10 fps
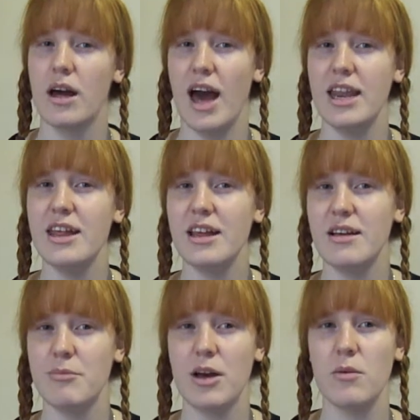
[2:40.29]
And he
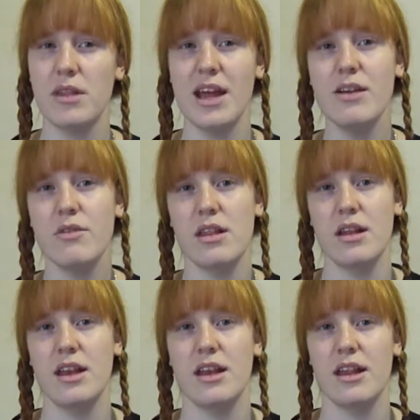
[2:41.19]
becomes
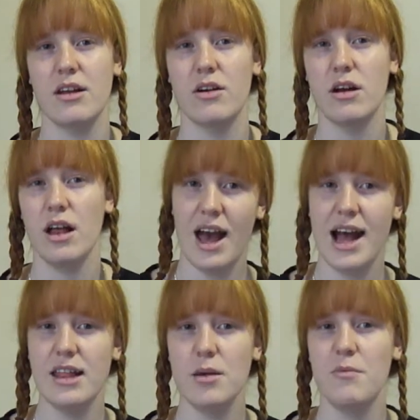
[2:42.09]
interested in this girl,
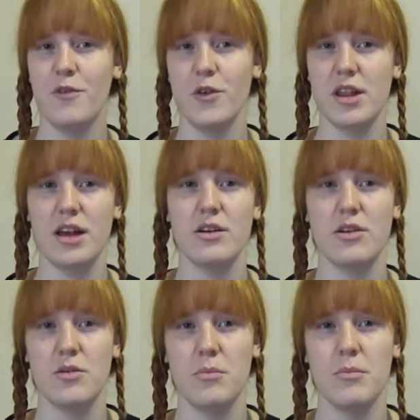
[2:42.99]
ends up forcing her
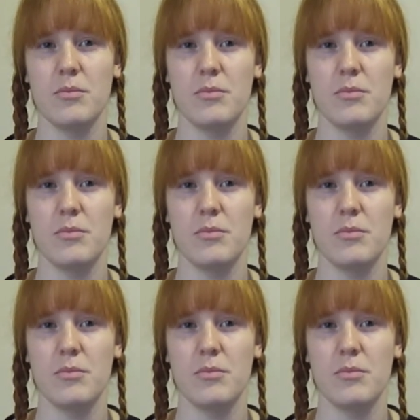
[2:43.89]
to